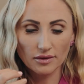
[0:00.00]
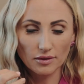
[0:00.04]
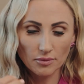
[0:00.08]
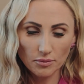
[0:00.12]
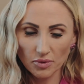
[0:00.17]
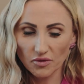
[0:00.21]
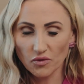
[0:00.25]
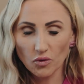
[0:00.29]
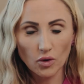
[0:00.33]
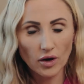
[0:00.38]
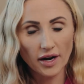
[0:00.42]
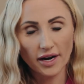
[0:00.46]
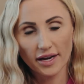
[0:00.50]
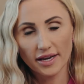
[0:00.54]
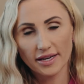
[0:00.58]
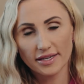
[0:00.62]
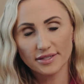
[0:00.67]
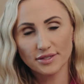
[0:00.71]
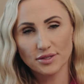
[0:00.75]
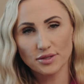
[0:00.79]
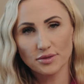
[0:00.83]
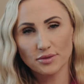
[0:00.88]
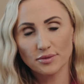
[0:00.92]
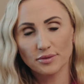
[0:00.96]
before I
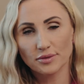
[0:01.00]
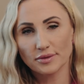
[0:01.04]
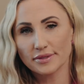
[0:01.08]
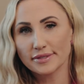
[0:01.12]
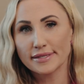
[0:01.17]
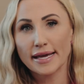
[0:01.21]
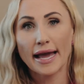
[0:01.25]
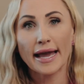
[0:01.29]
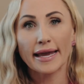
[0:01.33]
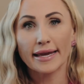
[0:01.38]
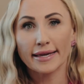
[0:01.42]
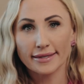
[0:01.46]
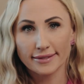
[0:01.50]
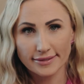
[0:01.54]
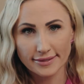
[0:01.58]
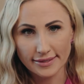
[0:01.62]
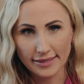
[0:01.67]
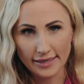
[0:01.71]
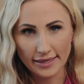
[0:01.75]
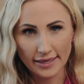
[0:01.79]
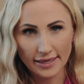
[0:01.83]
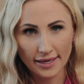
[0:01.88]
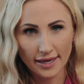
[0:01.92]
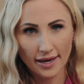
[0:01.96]
get too
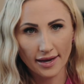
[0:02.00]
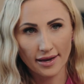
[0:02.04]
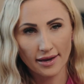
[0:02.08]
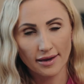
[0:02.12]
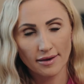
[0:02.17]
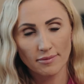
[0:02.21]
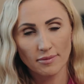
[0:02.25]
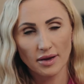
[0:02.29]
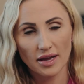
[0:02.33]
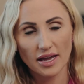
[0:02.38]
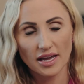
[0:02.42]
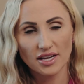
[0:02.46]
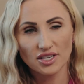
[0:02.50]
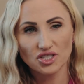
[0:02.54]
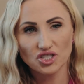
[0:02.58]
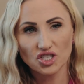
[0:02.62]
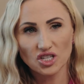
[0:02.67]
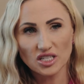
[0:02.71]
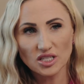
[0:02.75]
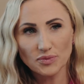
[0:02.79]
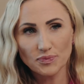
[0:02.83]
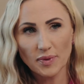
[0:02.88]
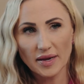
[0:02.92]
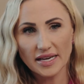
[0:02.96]
sciencey, it
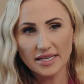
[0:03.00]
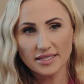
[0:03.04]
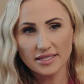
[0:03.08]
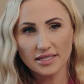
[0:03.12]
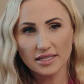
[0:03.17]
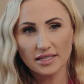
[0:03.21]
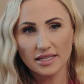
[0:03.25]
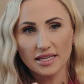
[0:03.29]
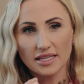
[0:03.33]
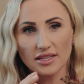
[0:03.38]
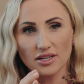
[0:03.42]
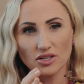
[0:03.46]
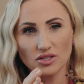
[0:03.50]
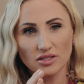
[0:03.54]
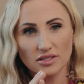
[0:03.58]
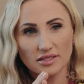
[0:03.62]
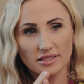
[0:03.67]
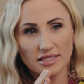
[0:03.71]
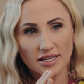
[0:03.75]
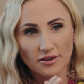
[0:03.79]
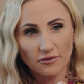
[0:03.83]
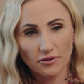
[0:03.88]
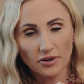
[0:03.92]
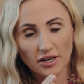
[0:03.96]
just basically, there's
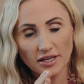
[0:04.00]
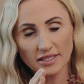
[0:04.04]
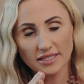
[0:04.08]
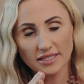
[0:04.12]
different